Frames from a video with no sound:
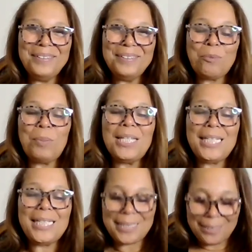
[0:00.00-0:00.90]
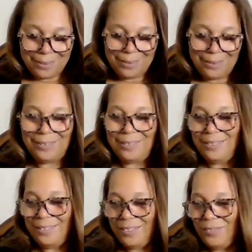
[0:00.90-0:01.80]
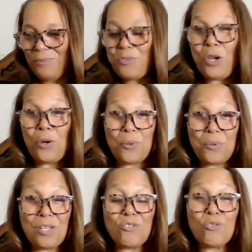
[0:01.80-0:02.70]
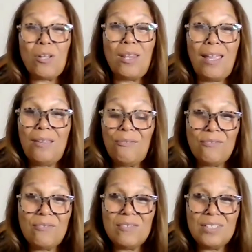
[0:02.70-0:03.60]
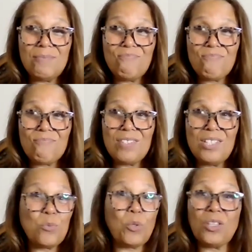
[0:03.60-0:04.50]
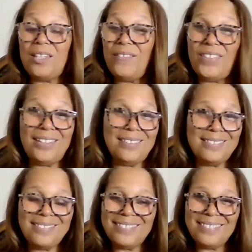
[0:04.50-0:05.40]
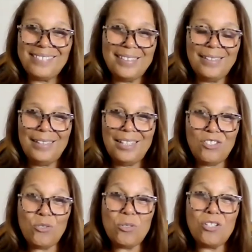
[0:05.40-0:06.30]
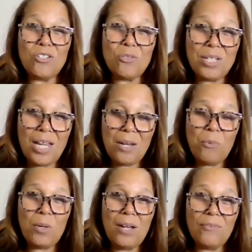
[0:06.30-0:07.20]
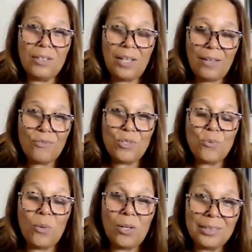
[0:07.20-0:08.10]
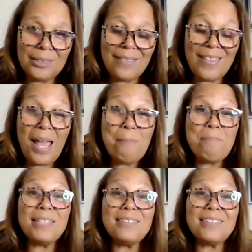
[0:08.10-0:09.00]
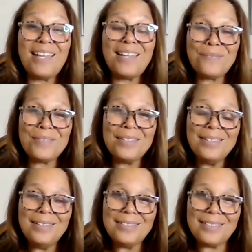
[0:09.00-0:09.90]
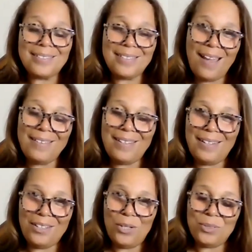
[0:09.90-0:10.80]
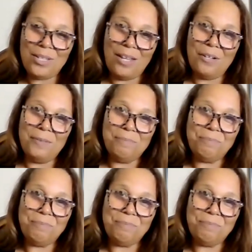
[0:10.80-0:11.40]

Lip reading: So please know that your life is worth living. And you can create whatever life you want. And that best life does not need a cosigner.